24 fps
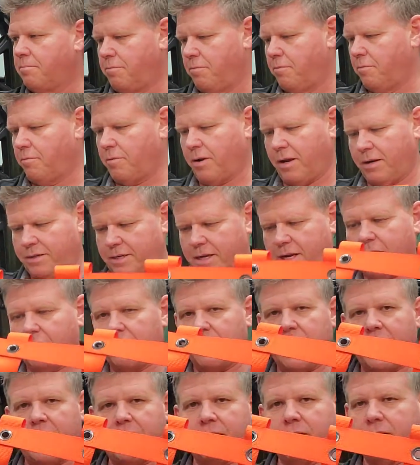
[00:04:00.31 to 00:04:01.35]
we take our
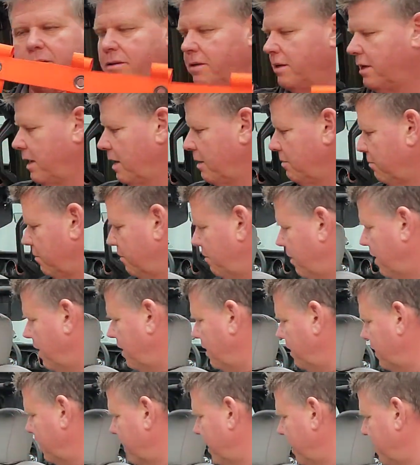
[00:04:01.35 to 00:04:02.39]
net, and in
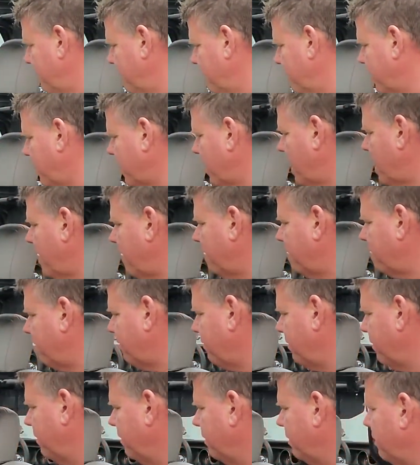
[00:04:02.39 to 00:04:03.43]
the kit you're going to have
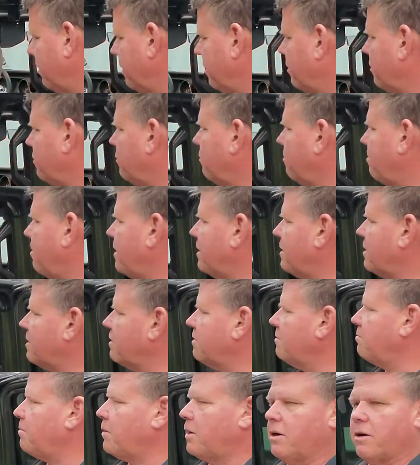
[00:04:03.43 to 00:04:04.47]
2 pieces
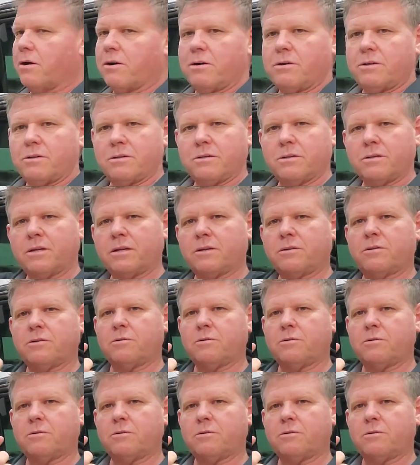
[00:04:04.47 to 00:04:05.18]
of bar, 2